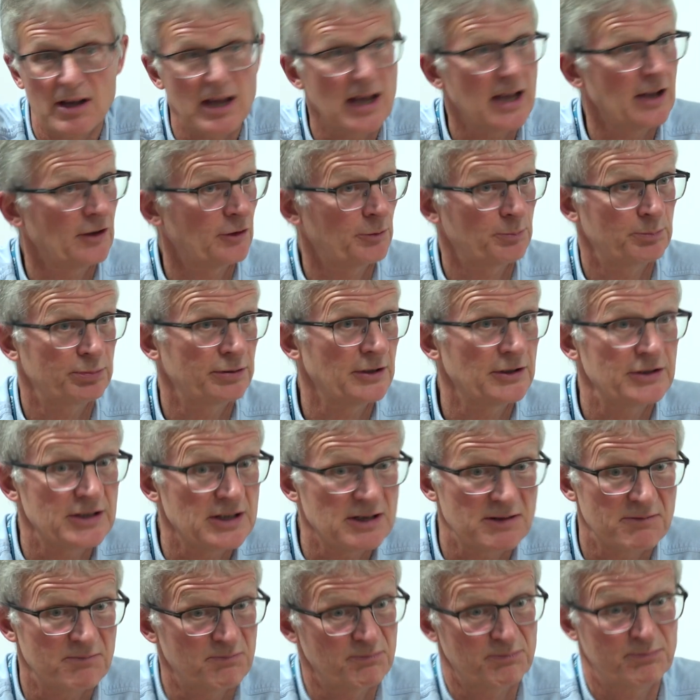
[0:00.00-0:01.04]
it's
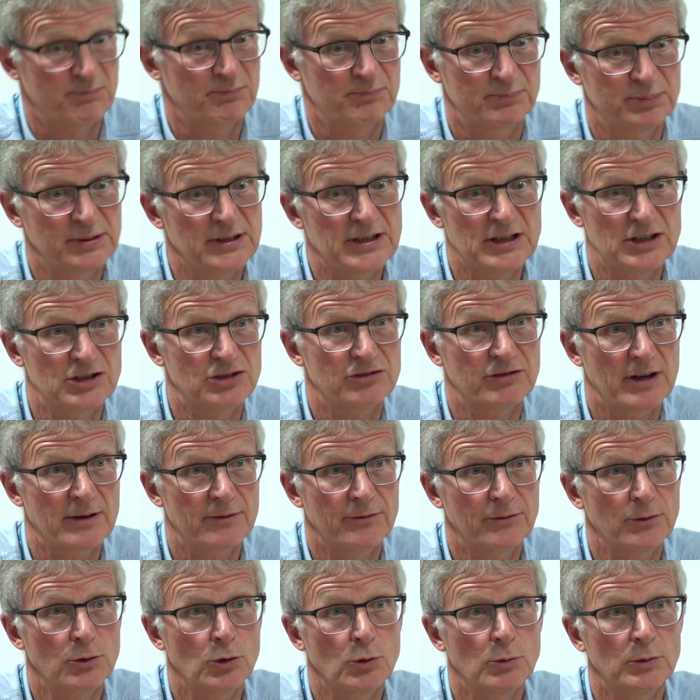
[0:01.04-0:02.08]
pretty, pretty
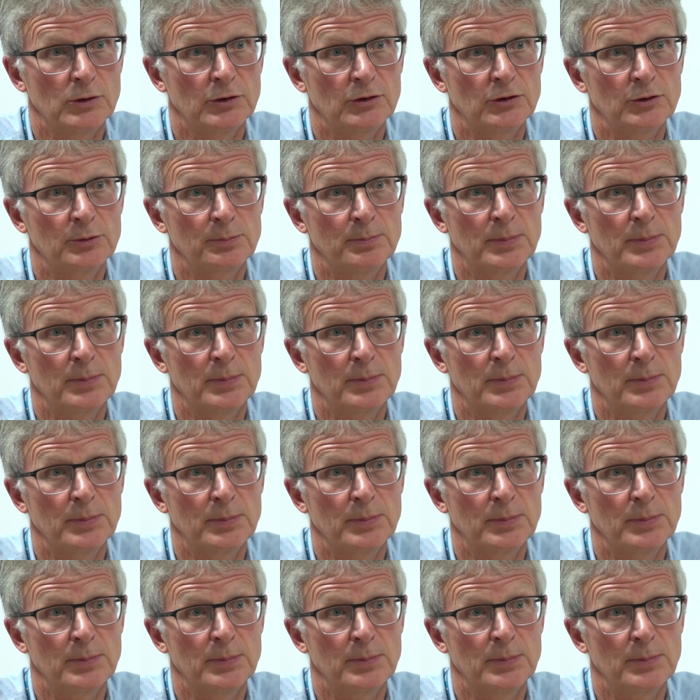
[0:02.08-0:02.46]
straightforward.